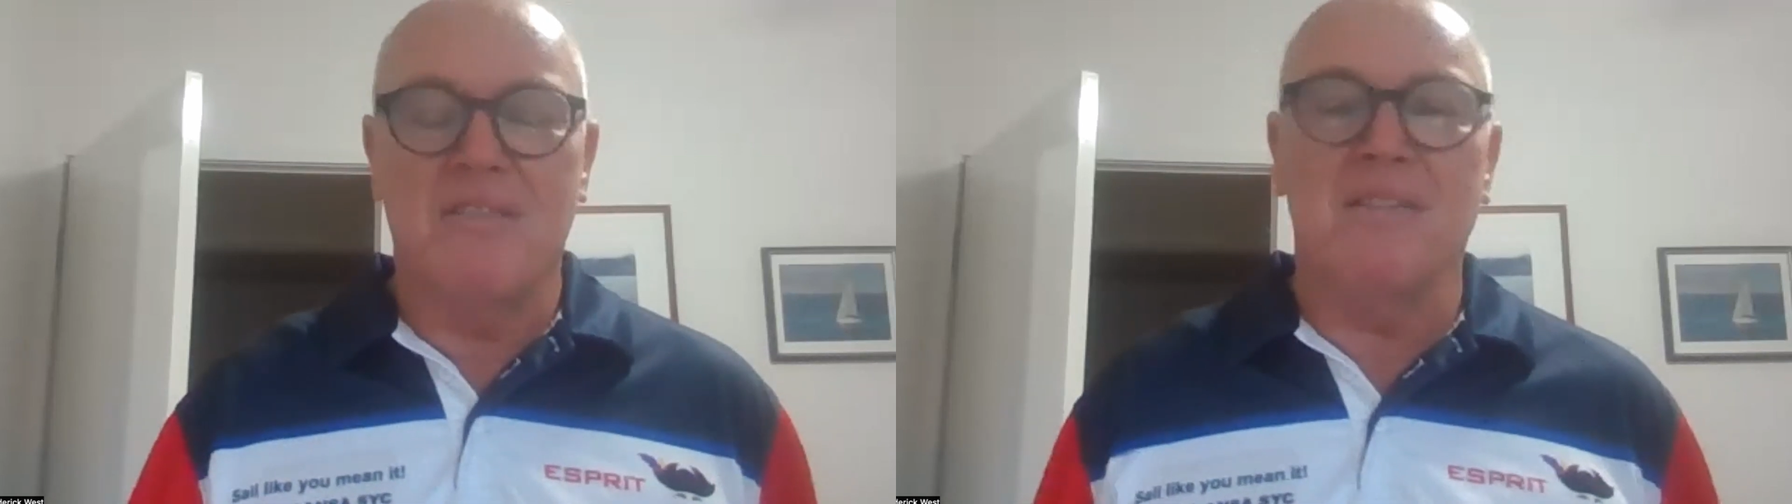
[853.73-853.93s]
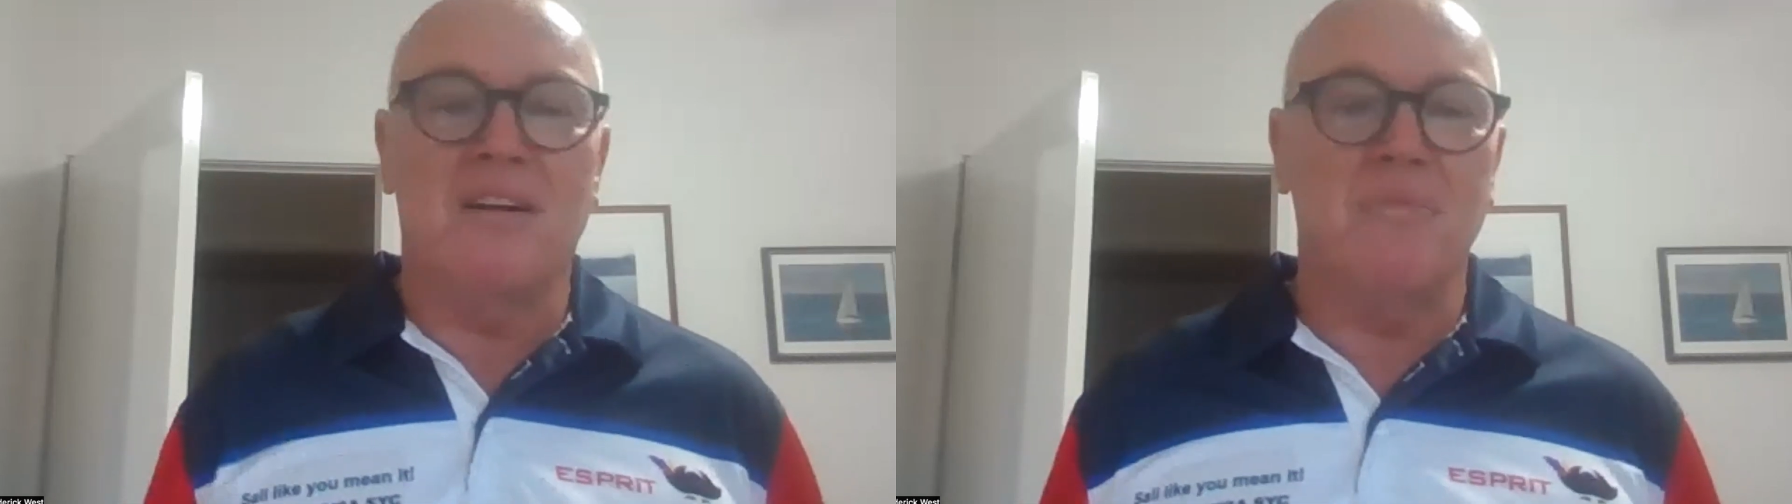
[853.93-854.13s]

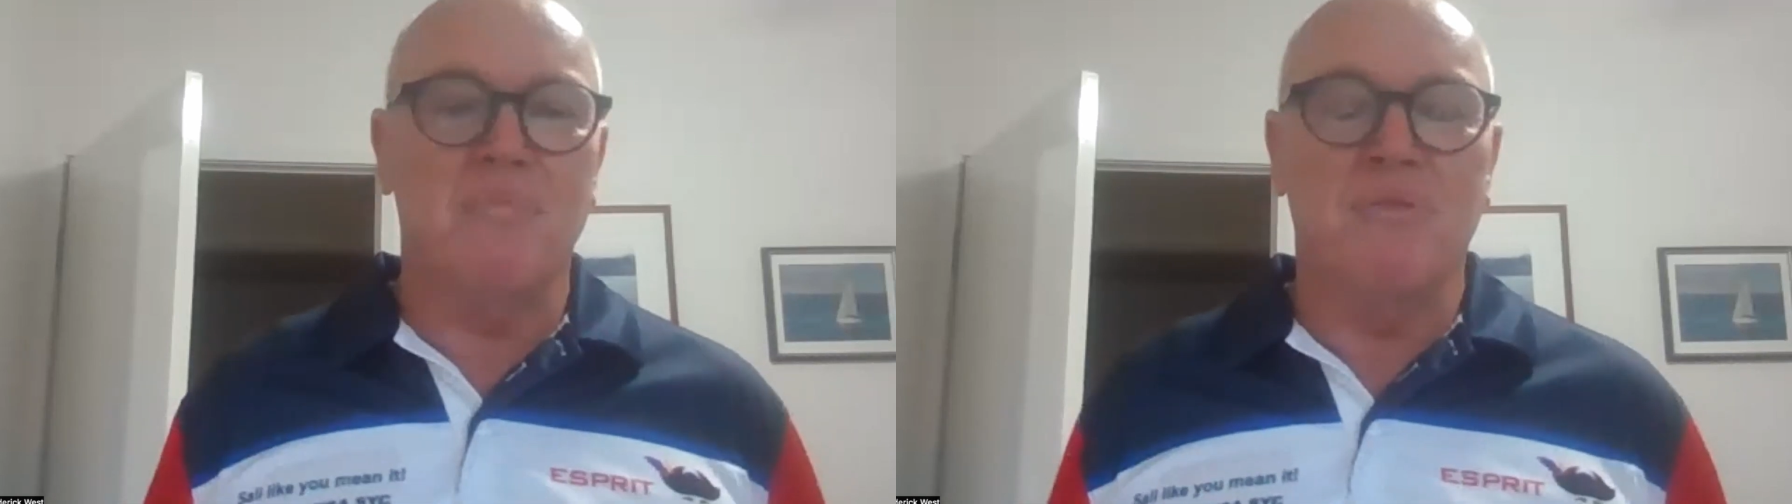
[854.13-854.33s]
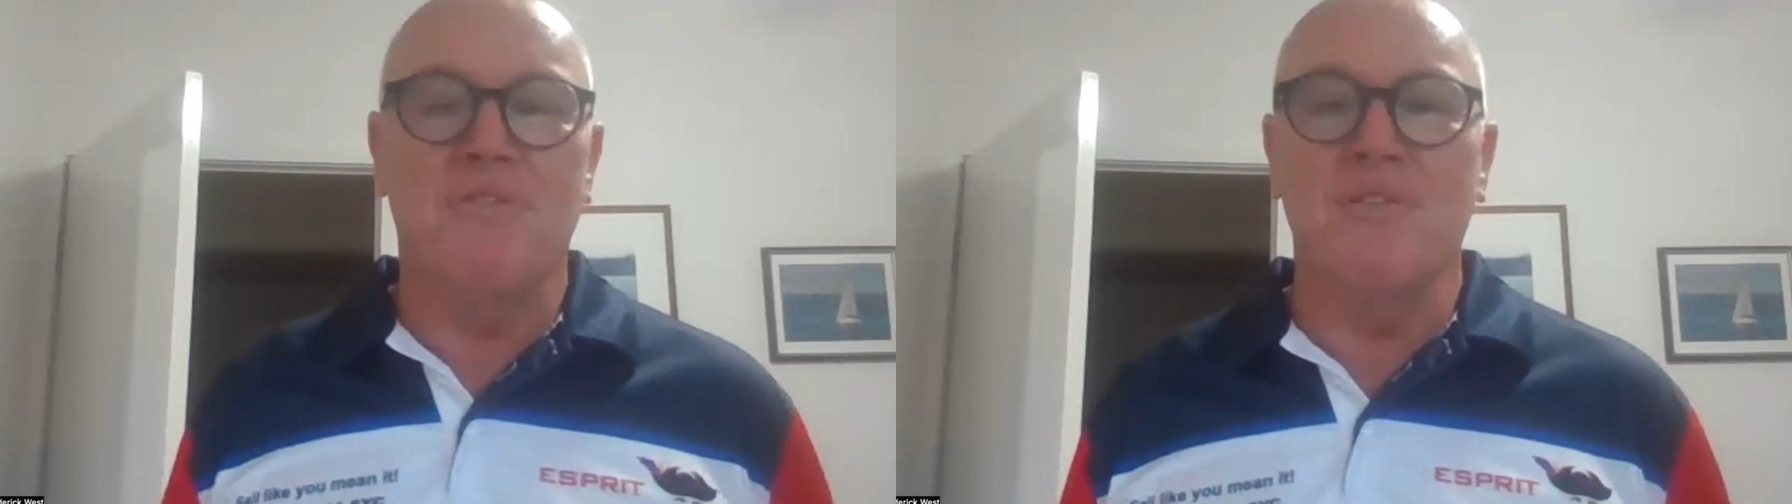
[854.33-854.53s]
I
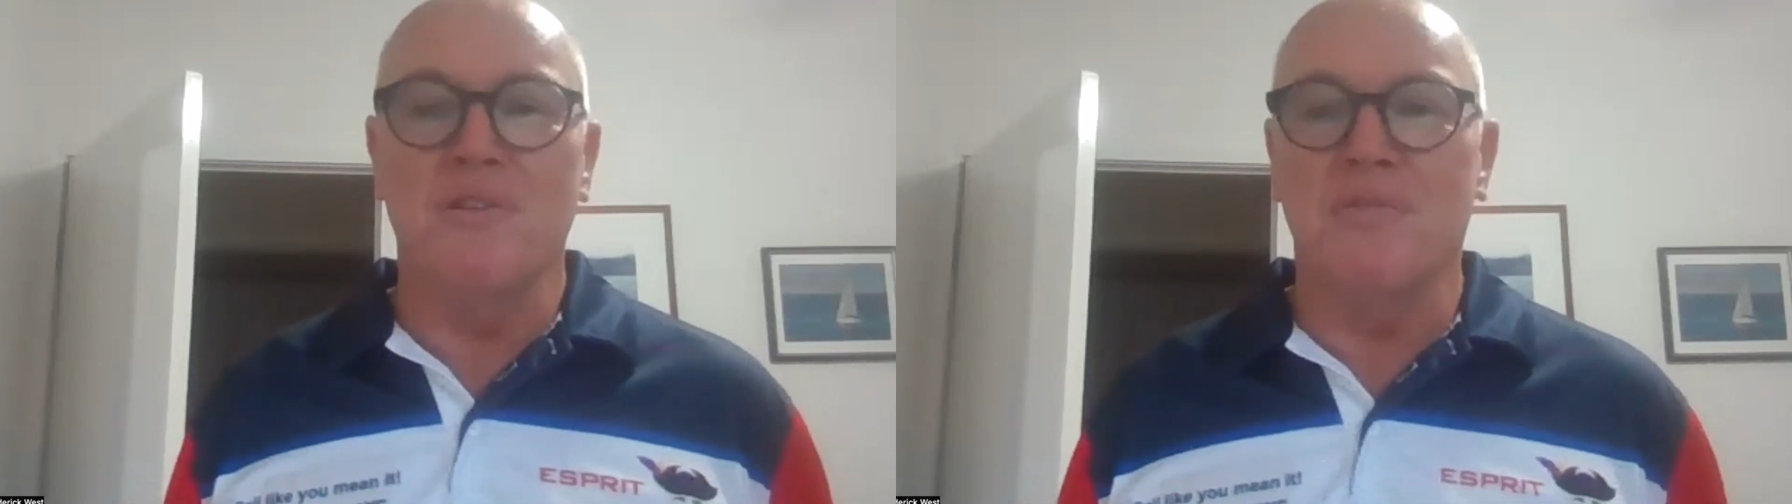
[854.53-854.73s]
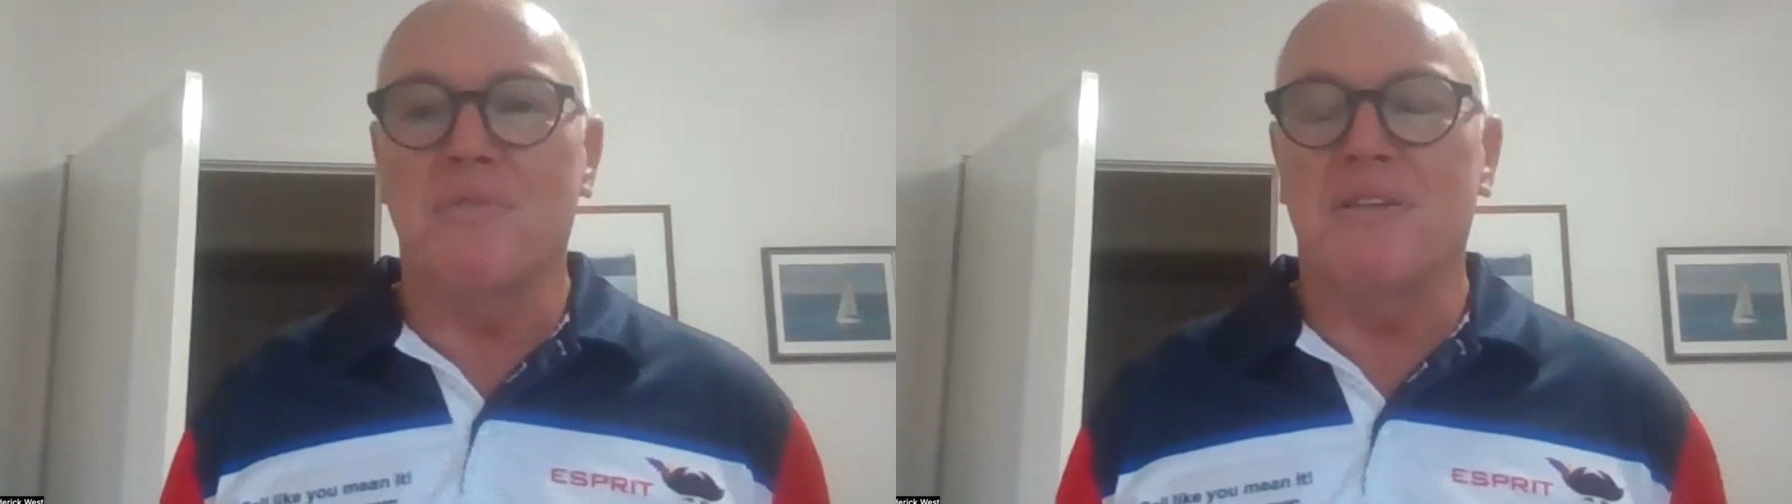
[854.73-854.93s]

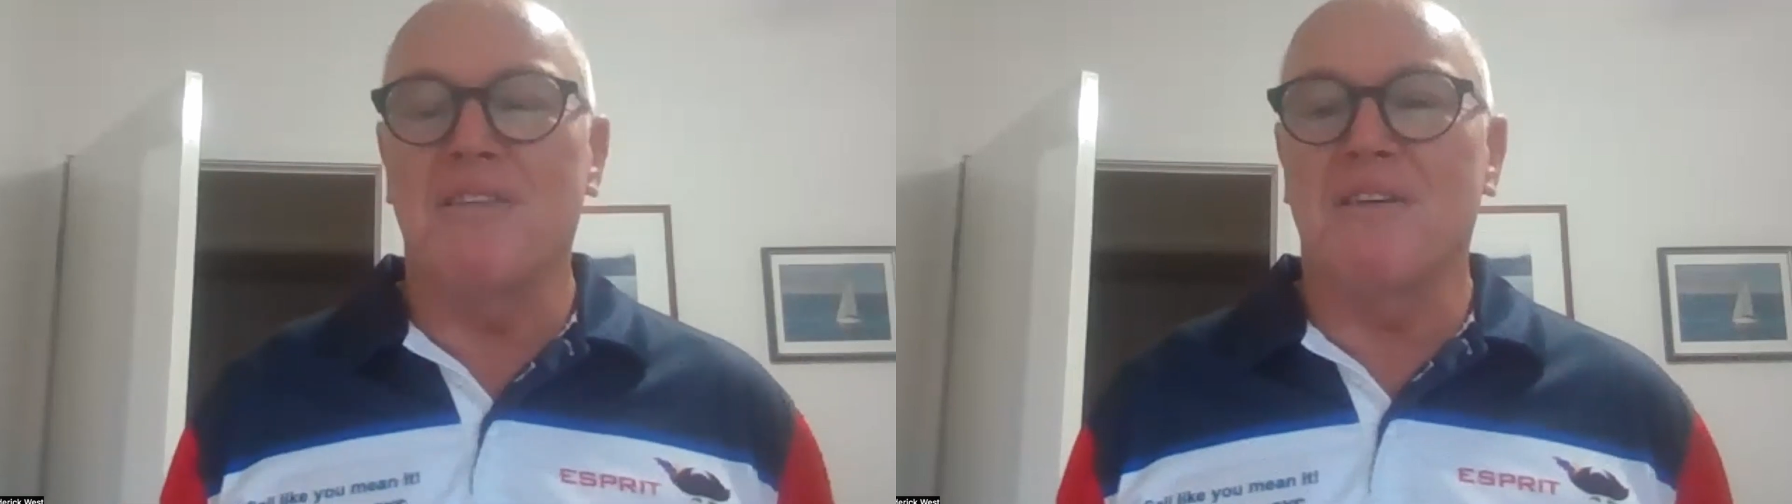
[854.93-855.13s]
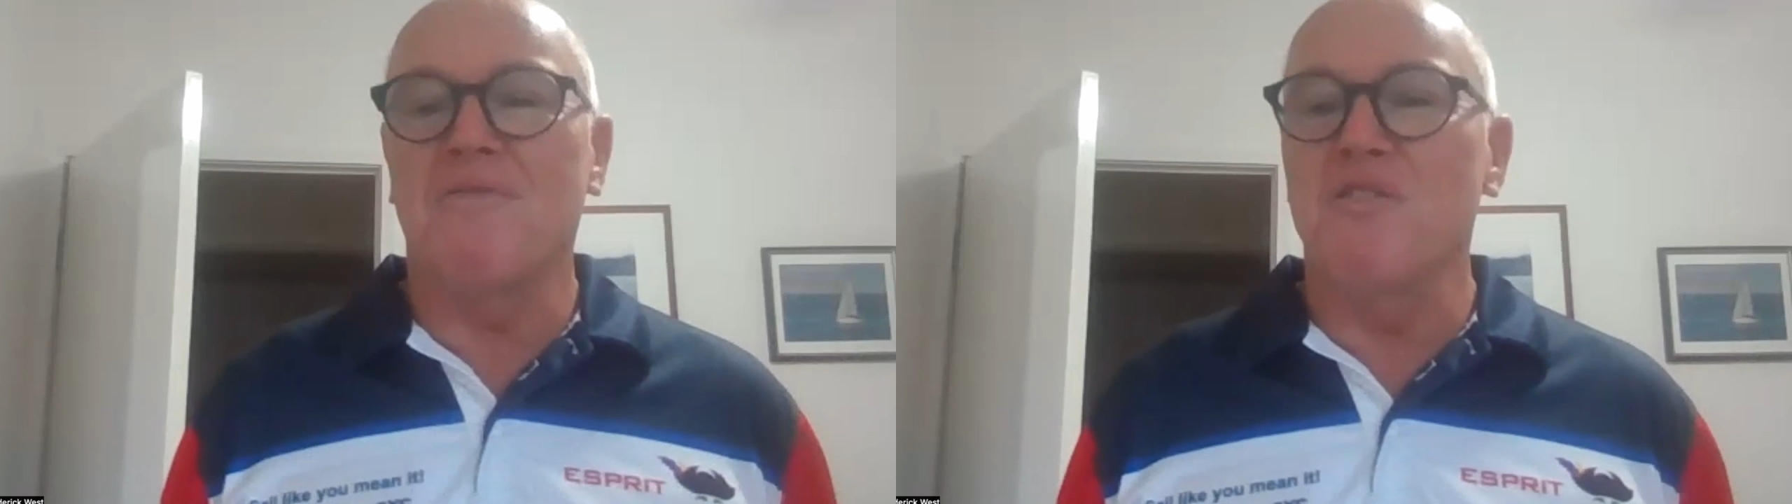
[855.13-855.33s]
prefer
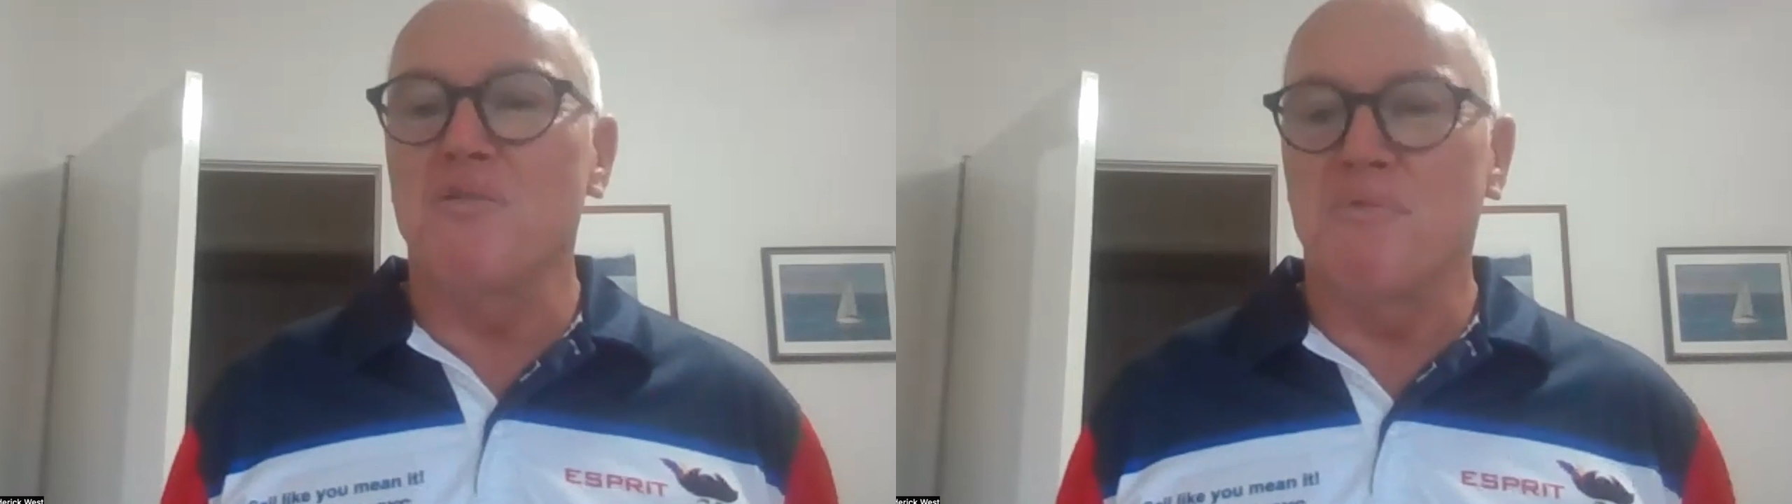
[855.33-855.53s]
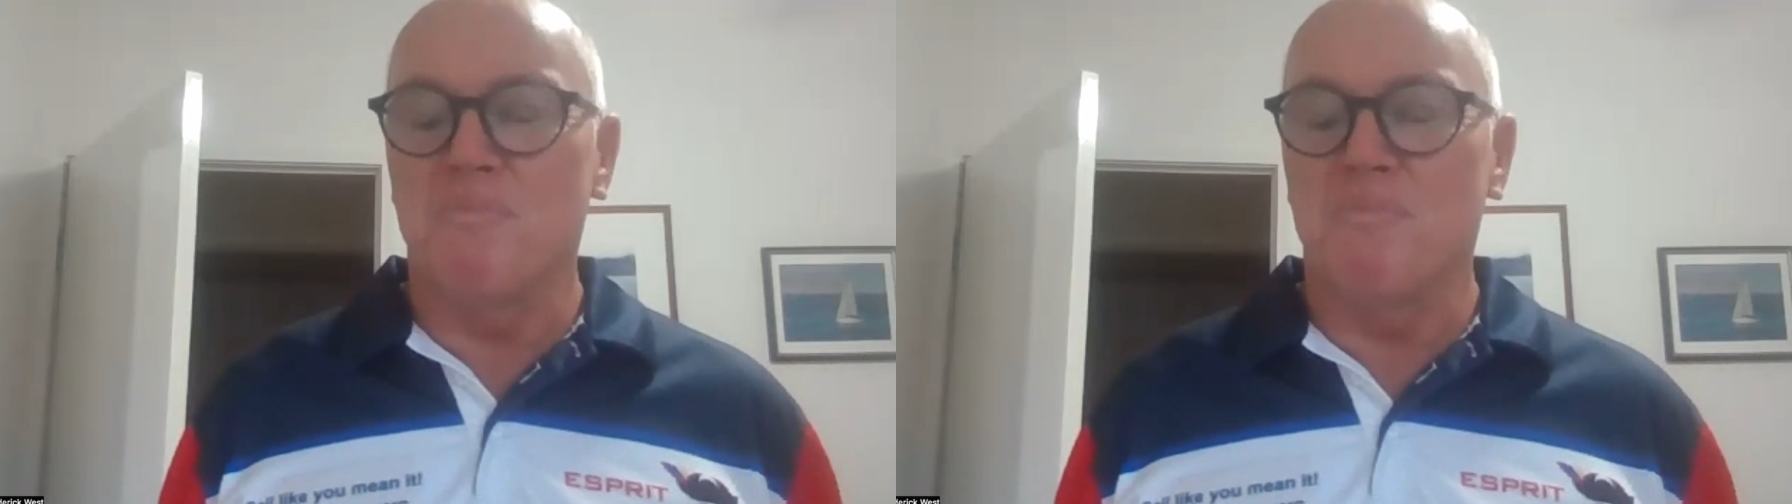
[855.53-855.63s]
a few